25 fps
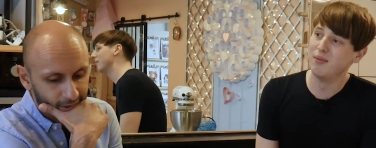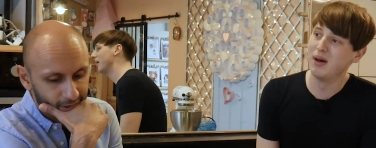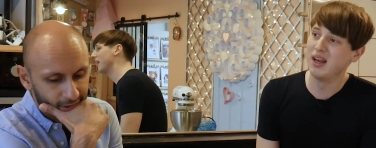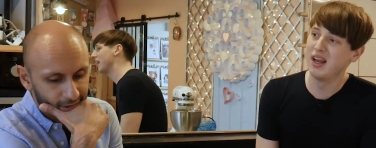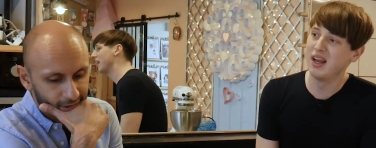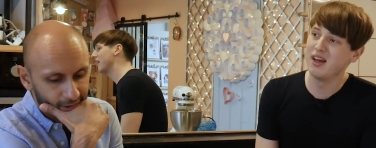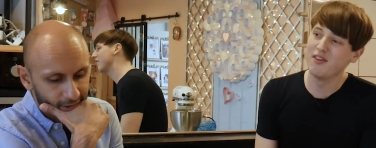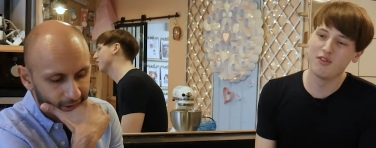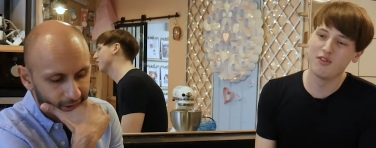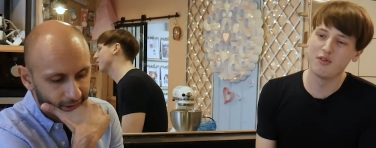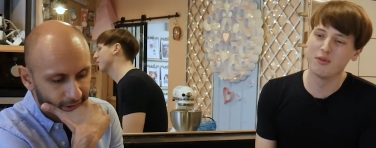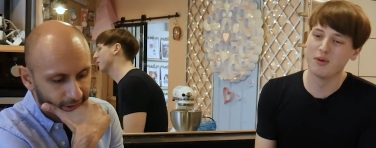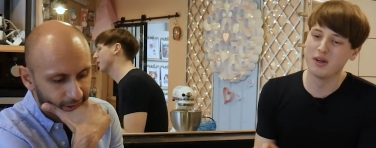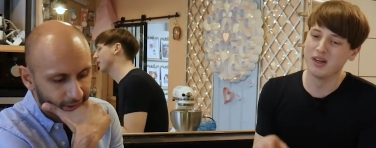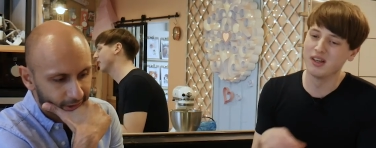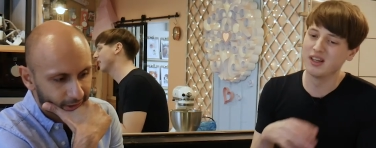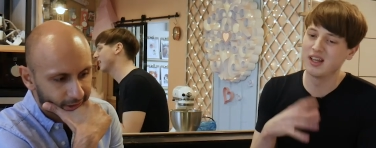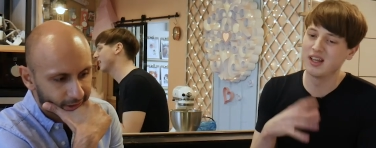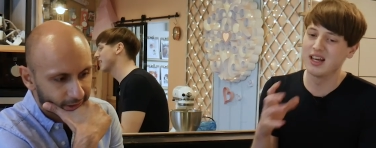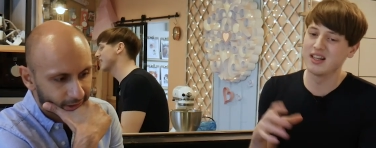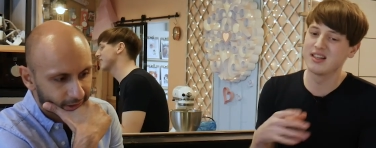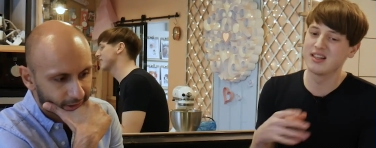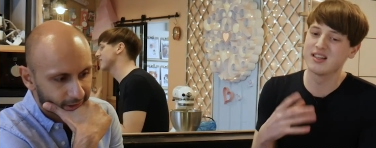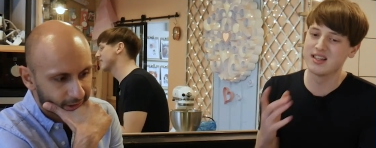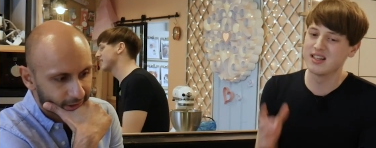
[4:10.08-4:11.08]
Speaker 1: and
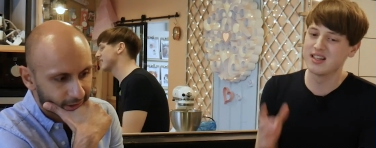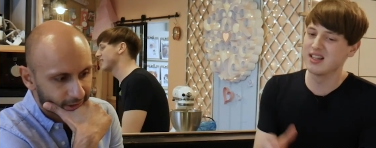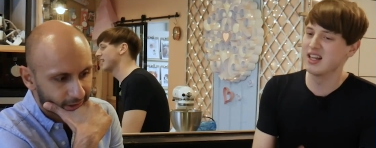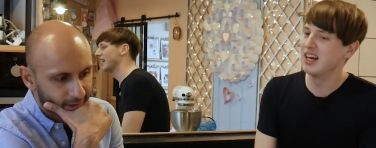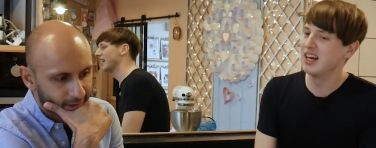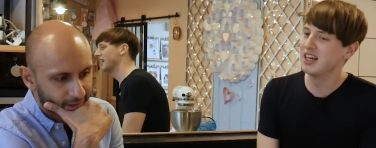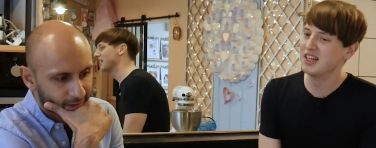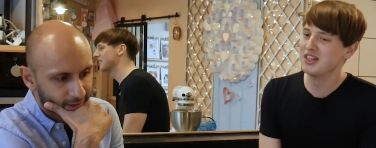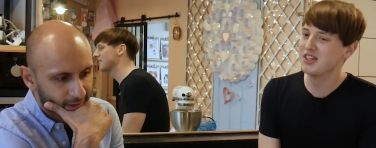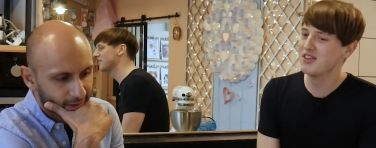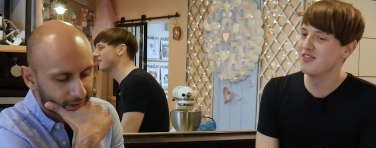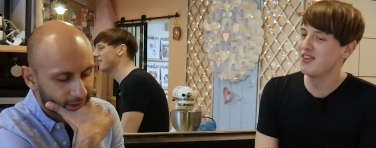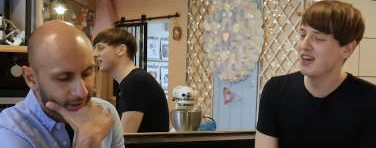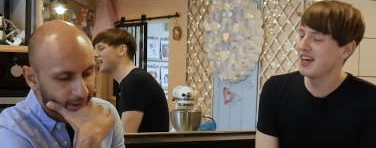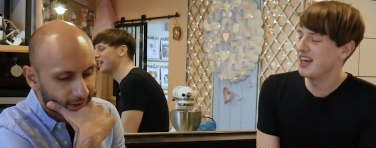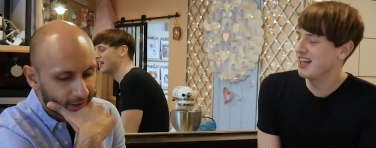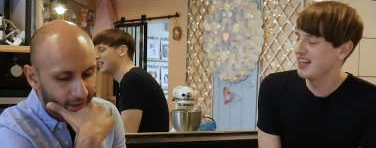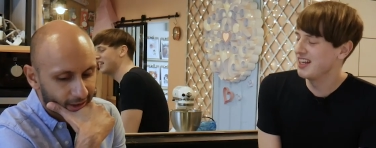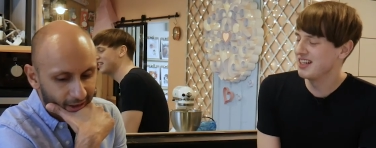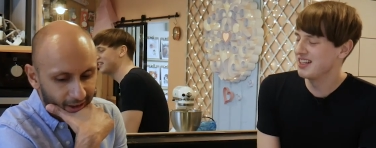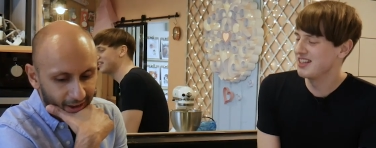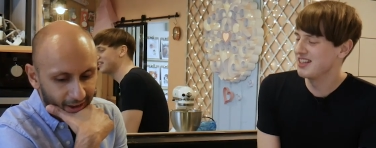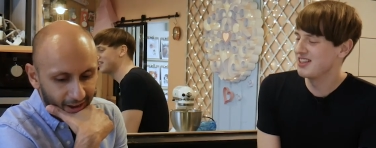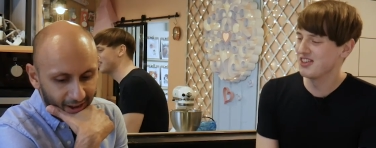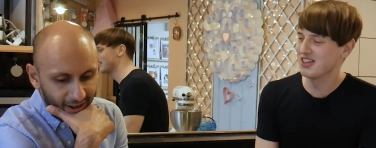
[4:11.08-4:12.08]
everyone gets a slice of it,
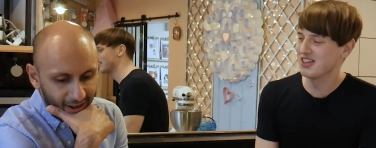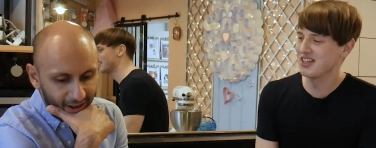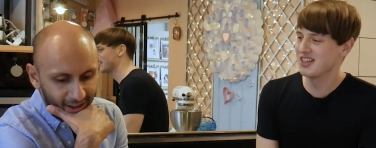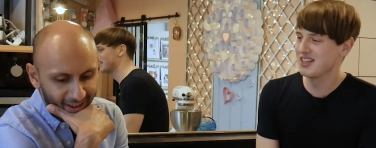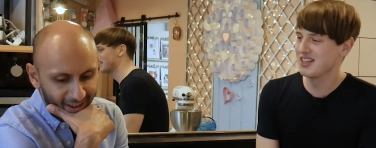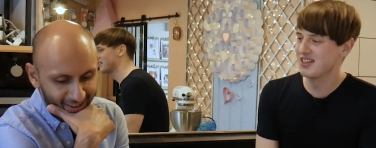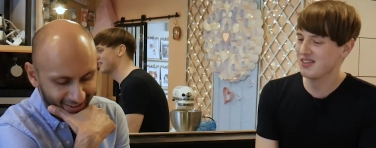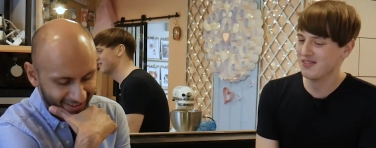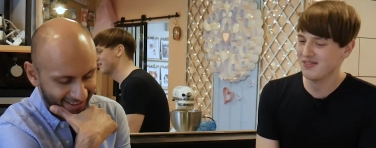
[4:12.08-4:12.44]
and it's uh, just